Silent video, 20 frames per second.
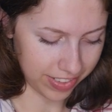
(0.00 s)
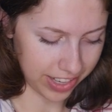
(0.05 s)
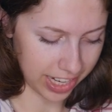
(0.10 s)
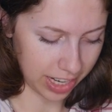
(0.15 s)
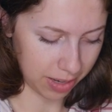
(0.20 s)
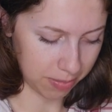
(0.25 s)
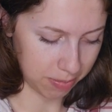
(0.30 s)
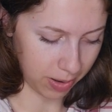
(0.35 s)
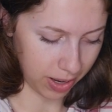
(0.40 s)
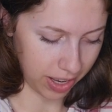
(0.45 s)
and
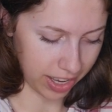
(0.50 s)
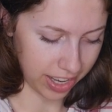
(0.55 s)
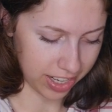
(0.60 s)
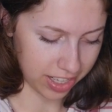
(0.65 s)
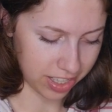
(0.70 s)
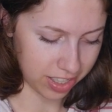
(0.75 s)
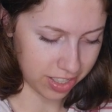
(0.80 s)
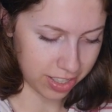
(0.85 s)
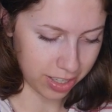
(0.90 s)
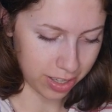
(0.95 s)
I bought
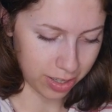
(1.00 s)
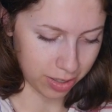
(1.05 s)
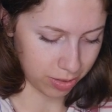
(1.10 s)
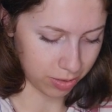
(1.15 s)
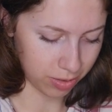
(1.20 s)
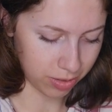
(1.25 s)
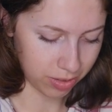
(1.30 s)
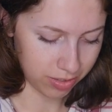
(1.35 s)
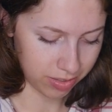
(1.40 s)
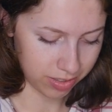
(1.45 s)

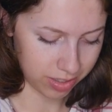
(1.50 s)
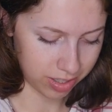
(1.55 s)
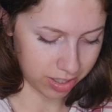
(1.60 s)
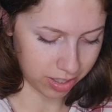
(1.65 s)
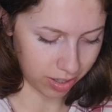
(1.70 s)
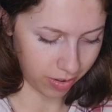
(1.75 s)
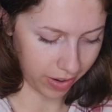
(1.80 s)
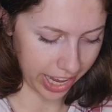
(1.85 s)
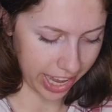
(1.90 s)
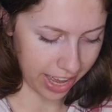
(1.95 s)
two.
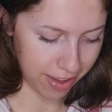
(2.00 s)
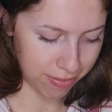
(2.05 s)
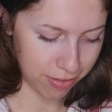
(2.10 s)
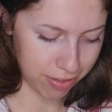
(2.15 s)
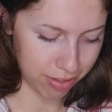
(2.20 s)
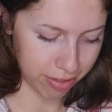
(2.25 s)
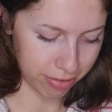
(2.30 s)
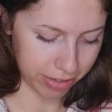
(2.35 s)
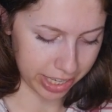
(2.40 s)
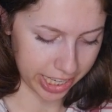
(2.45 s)
So I have
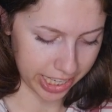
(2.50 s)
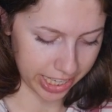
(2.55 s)
three